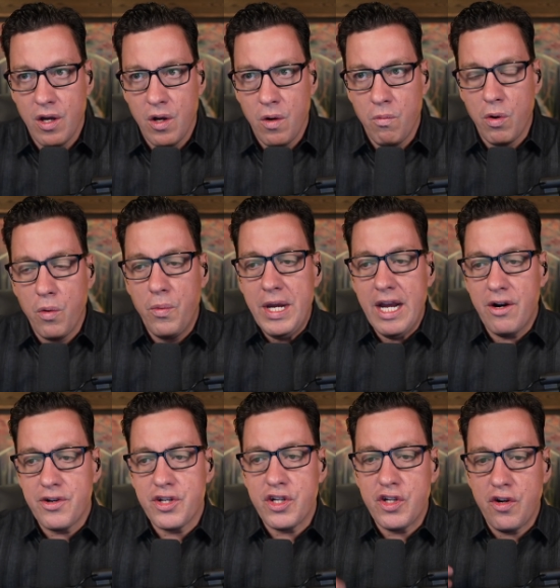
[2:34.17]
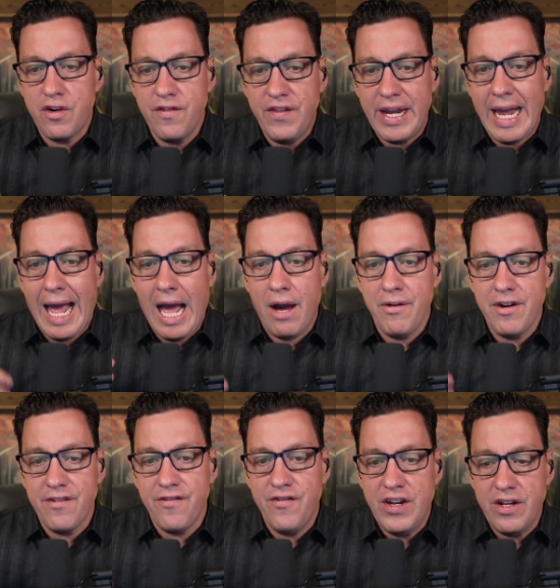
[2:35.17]
where we are serving out of
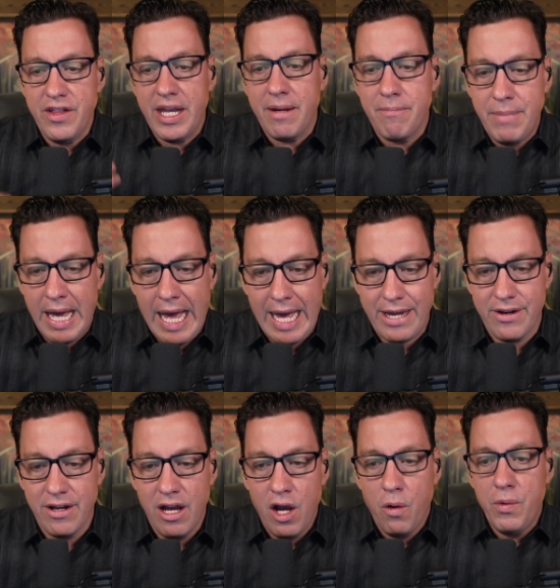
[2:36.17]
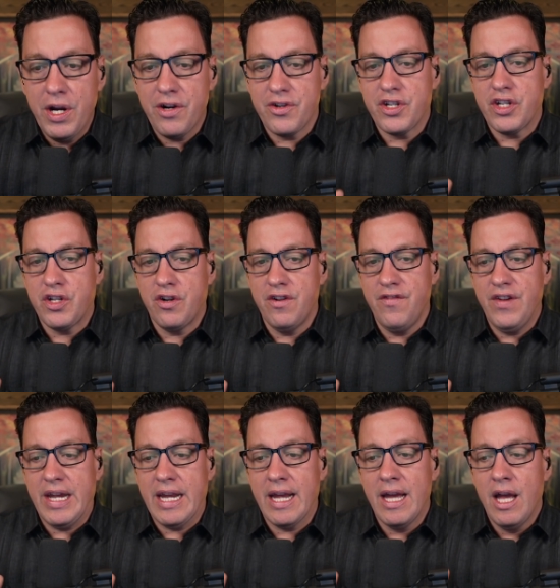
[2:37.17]
feeling bad. We are
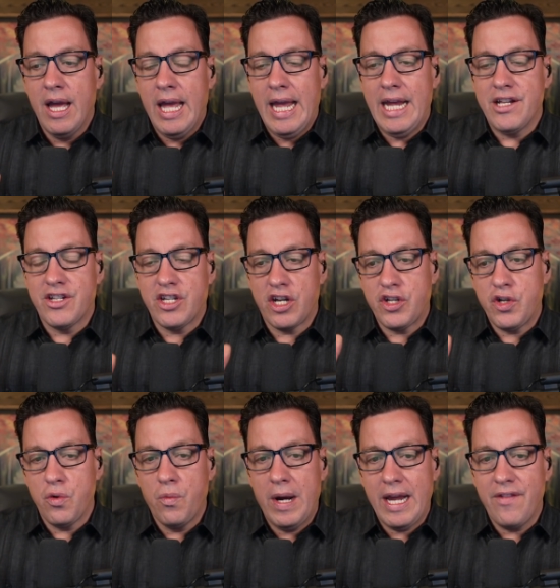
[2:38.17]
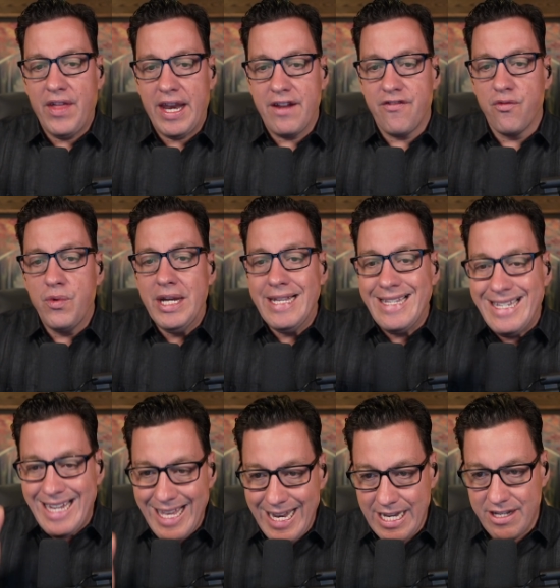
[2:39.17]
serving in such a way that if we
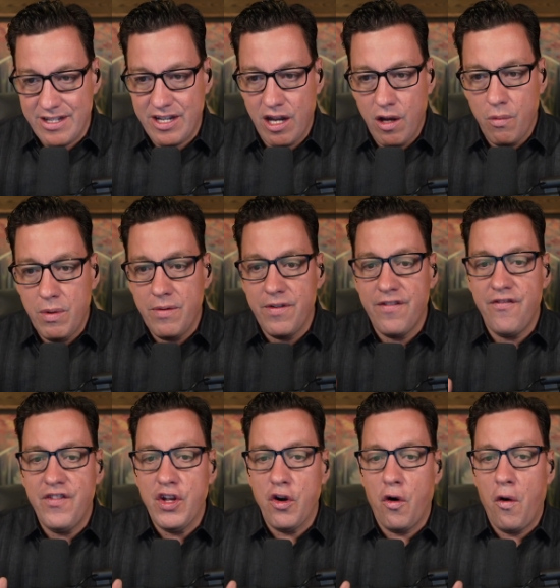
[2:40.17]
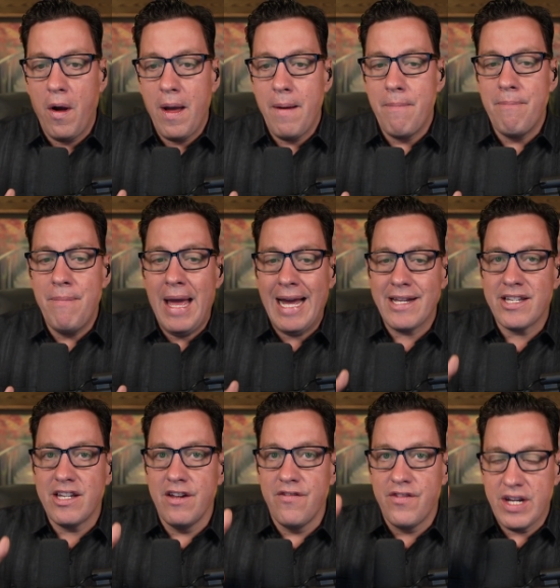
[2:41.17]
didn't, we would feel
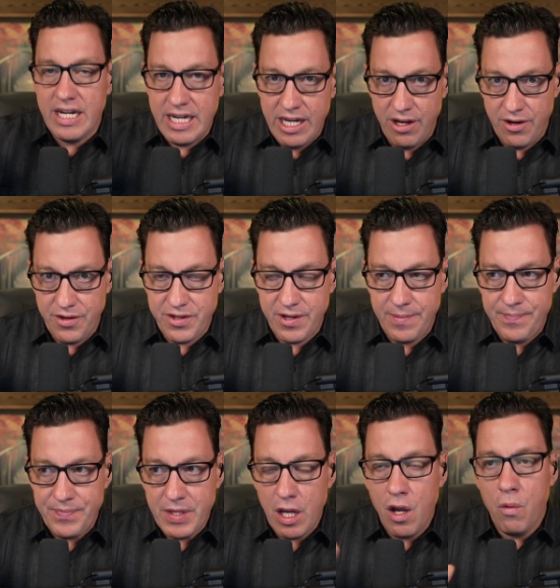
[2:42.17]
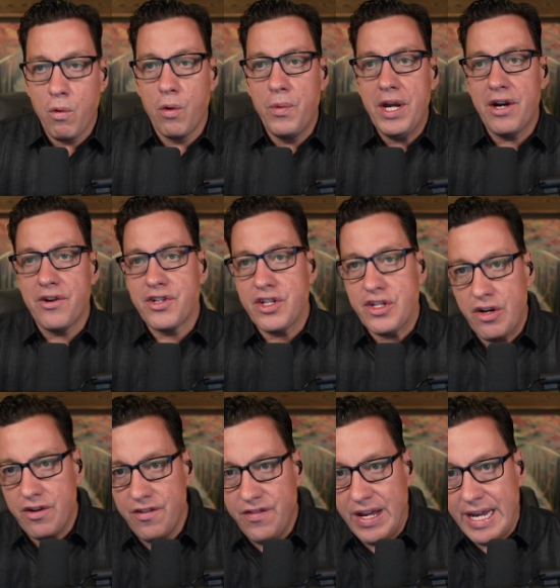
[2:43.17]
massive guilt where we are
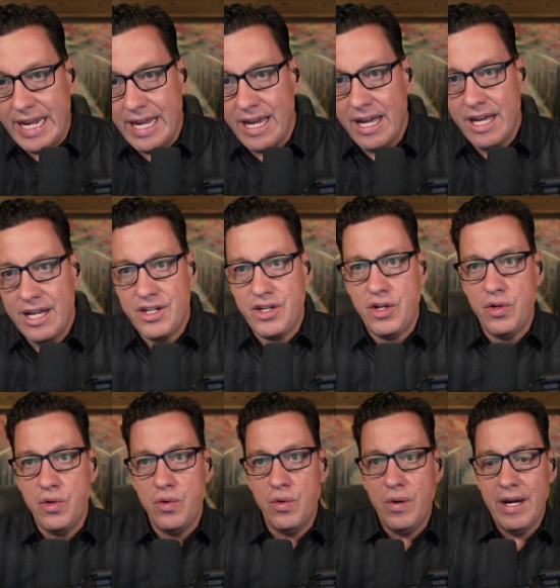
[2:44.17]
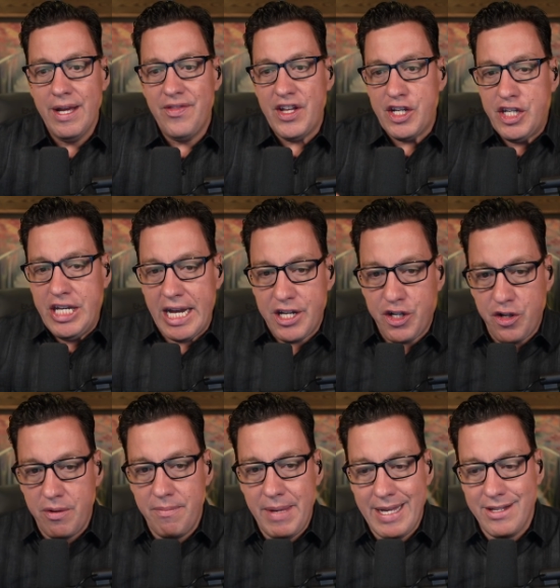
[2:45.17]
serving to the
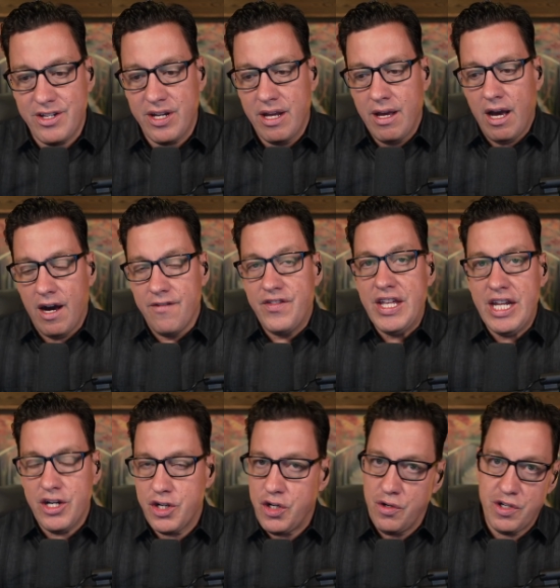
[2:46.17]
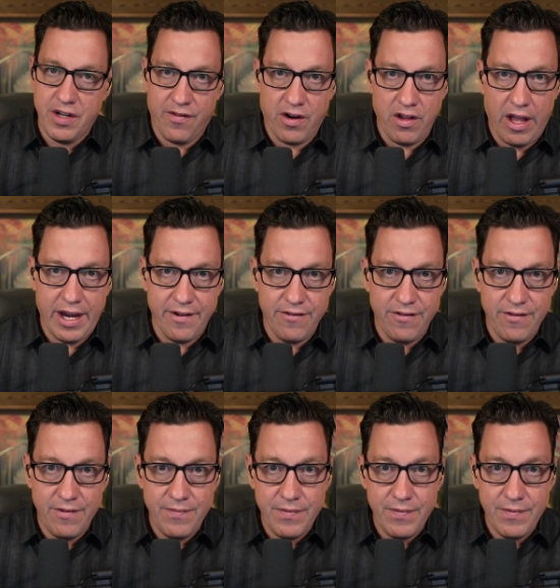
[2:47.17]
detriment of the issues of our life,